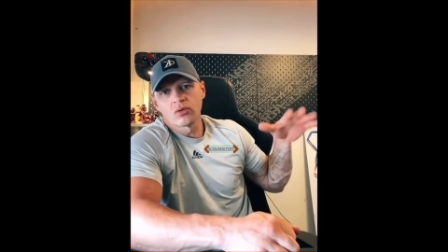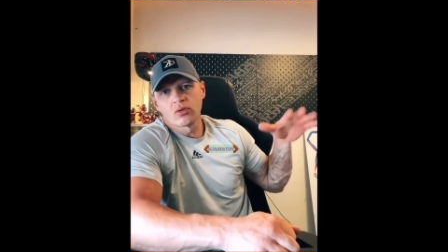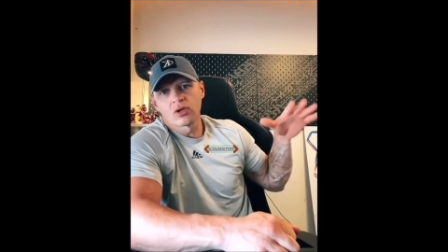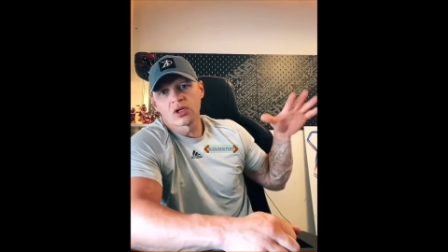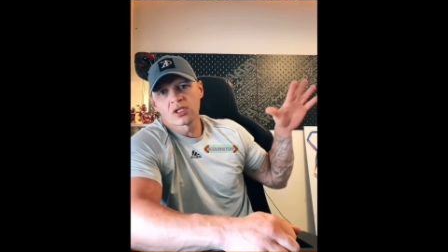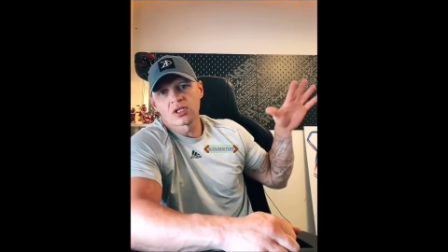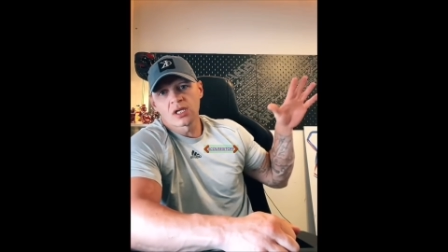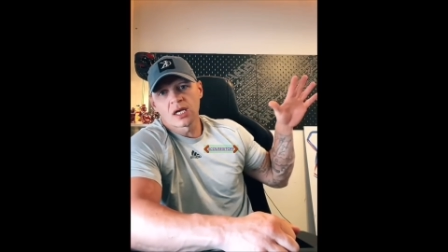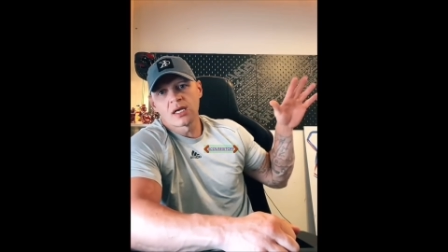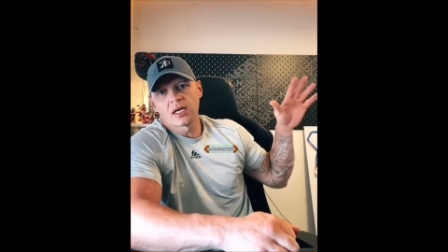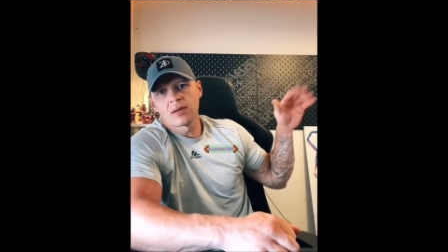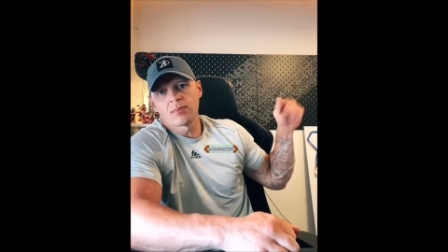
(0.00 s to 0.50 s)
through
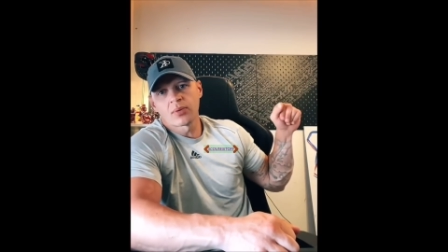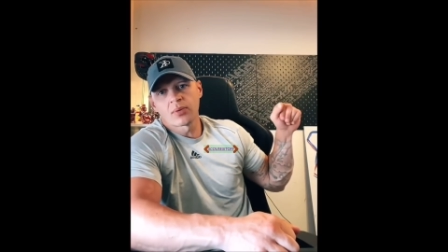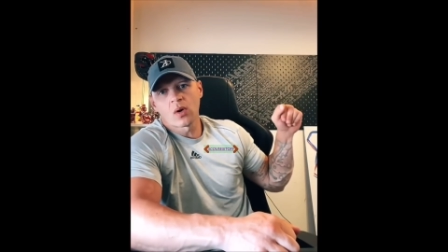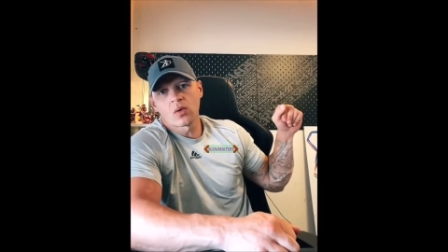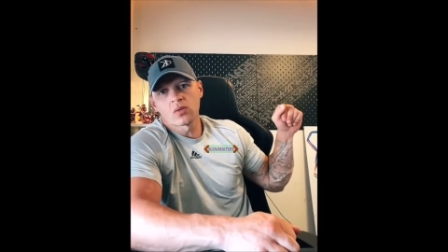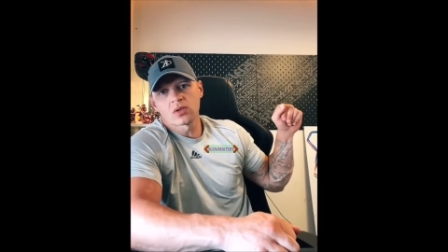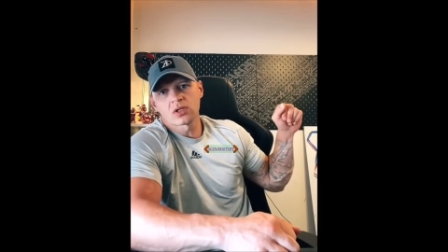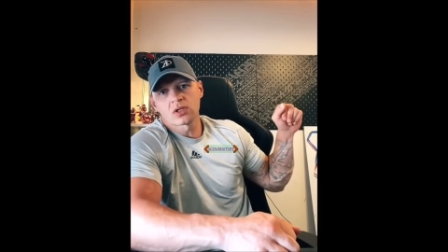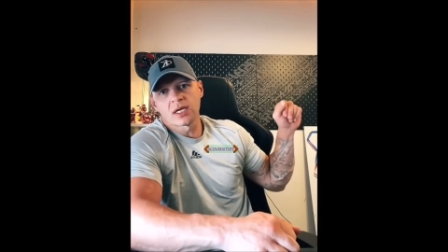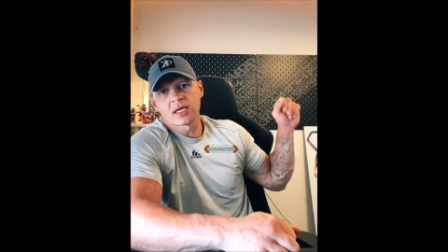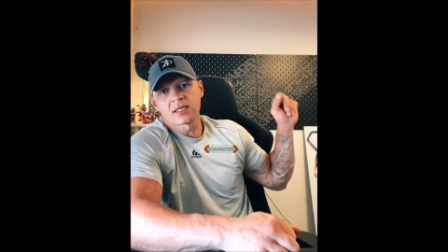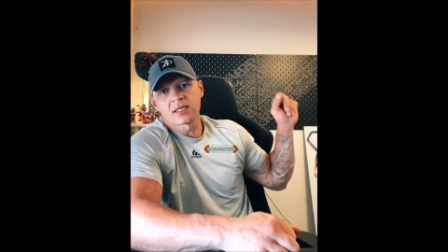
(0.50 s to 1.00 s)
the same
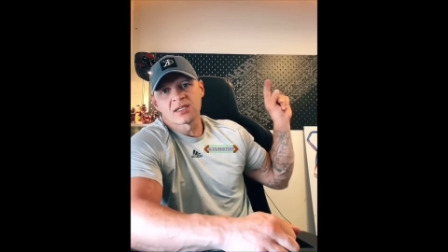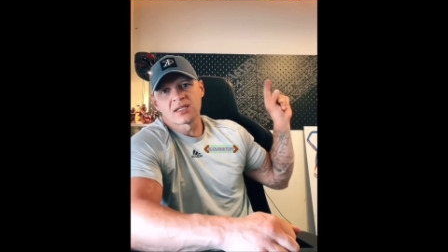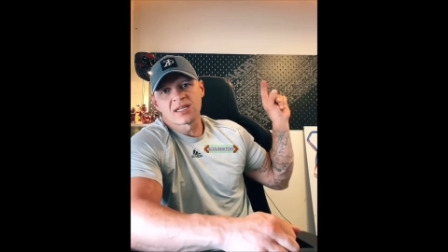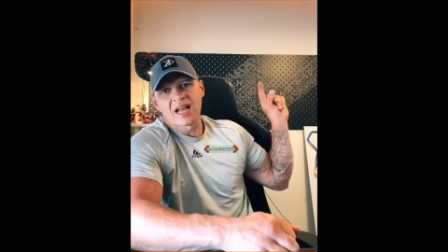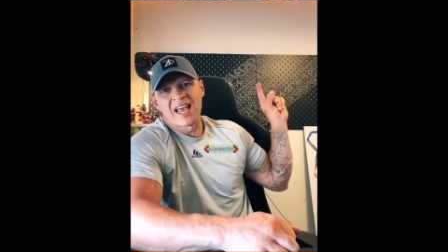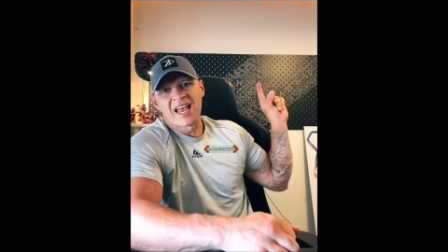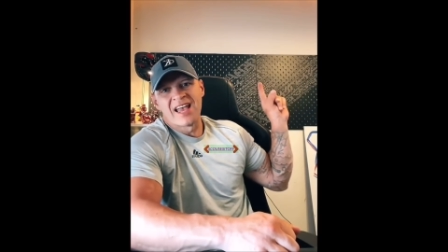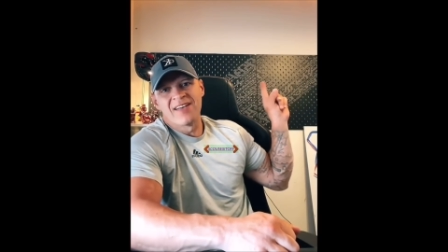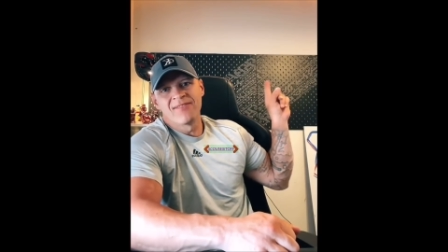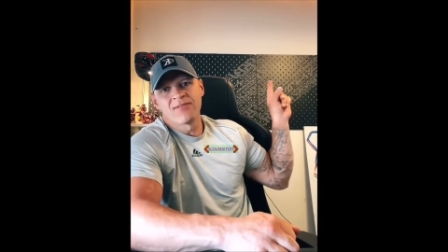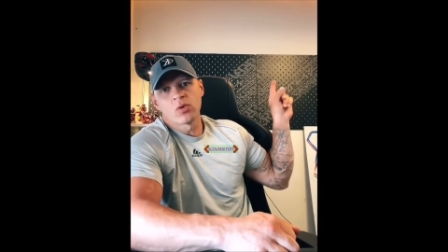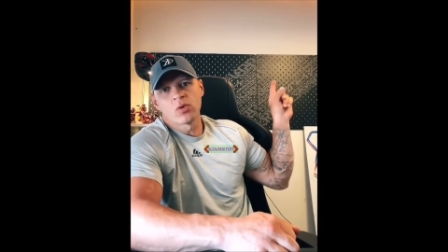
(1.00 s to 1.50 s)
process
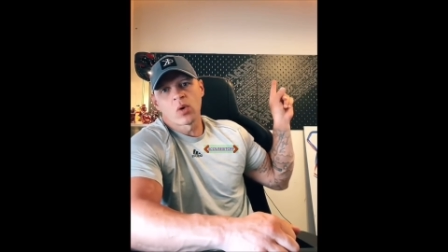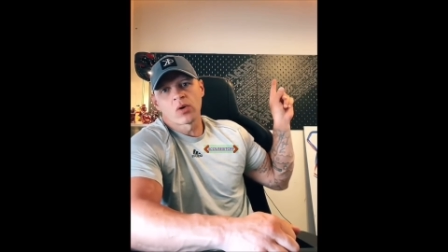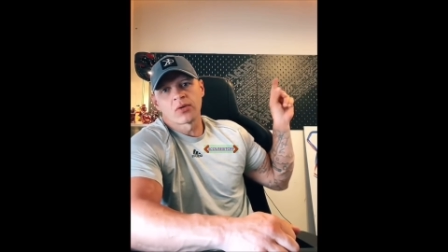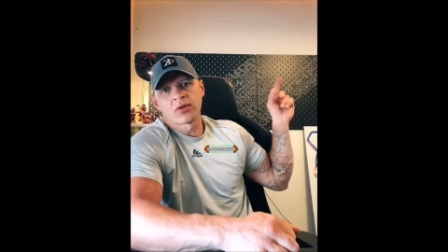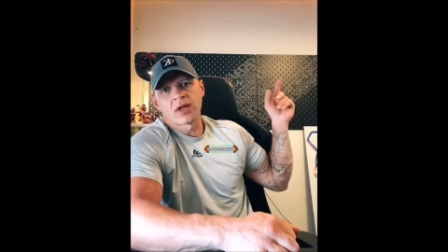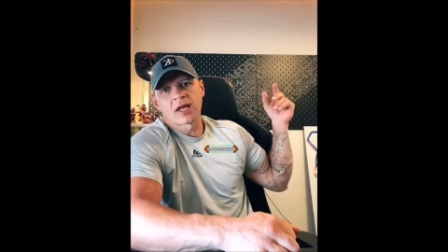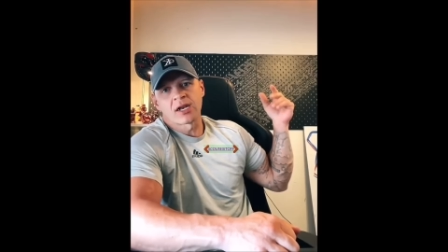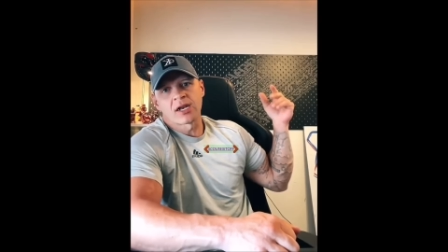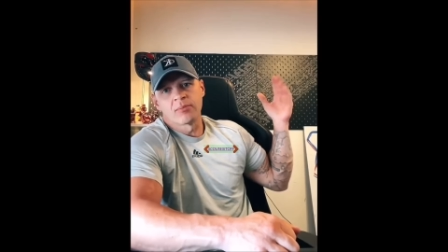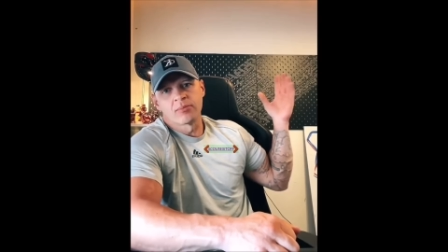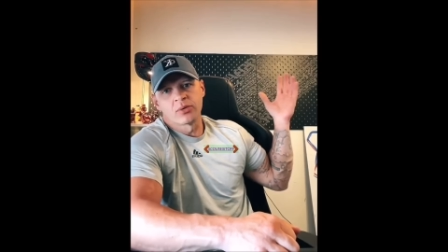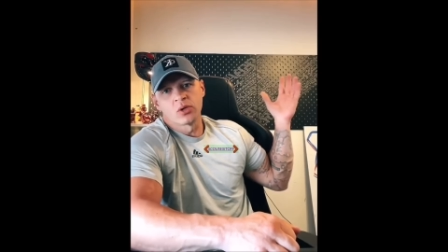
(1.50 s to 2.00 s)
as
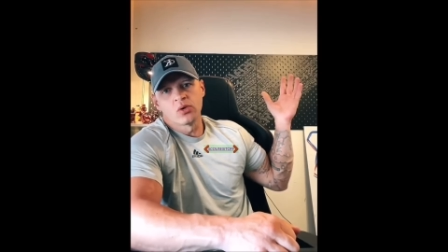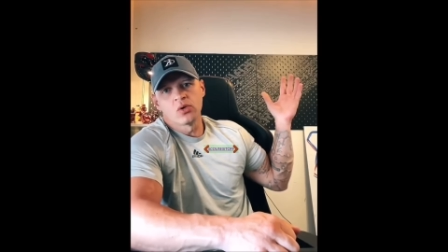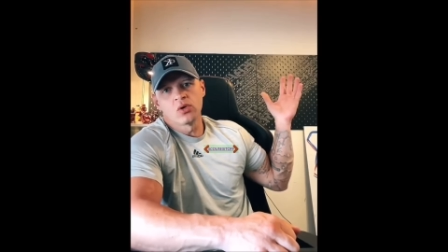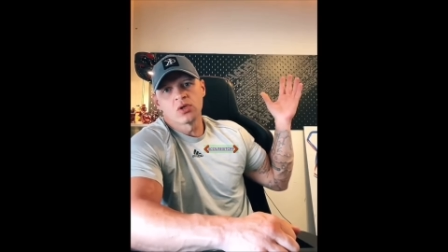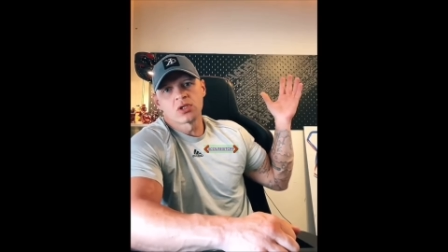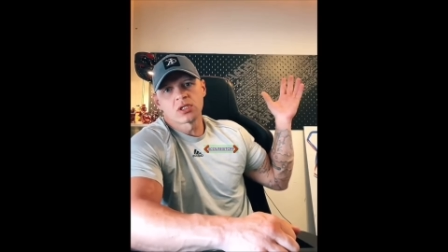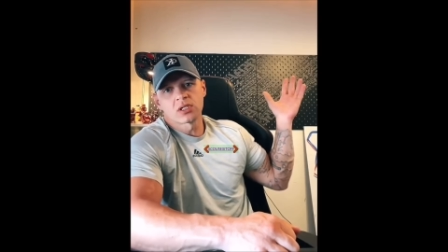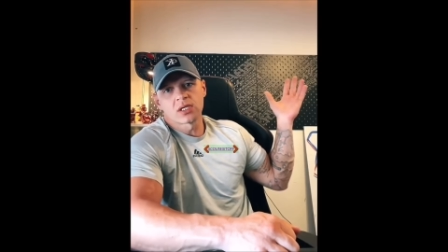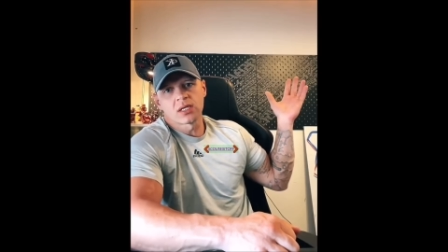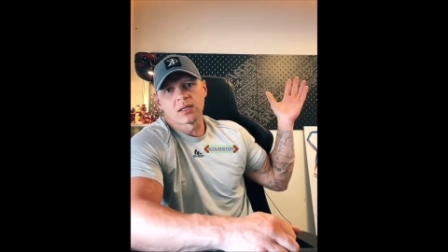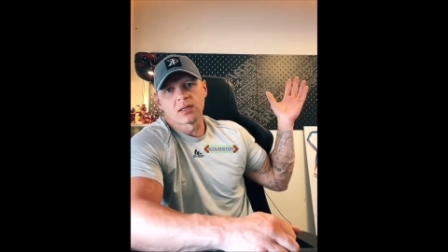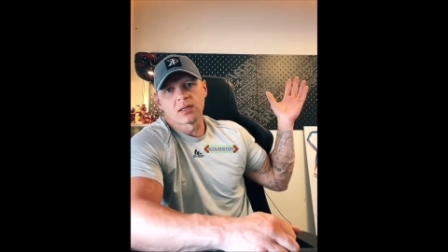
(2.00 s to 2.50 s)
everyone that
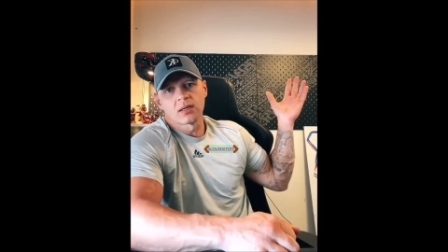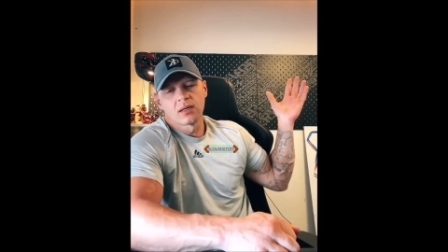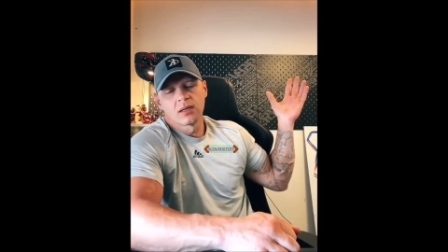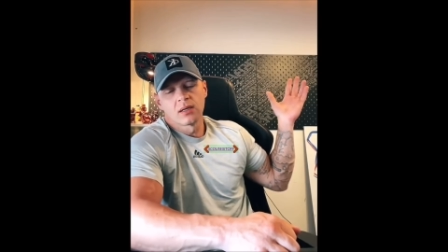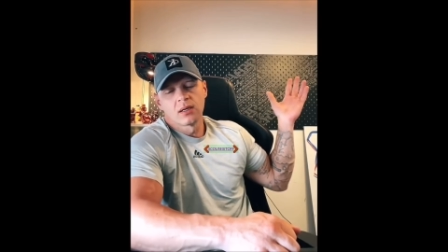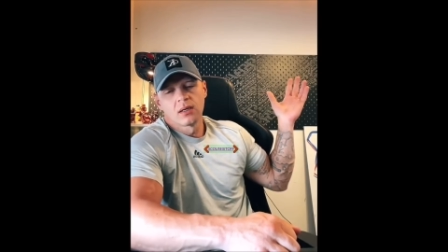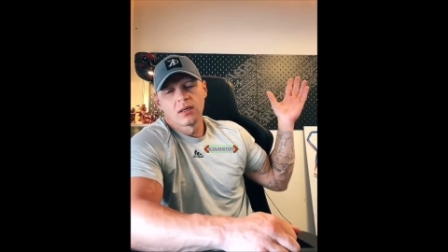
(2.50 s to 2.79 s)
abuses it.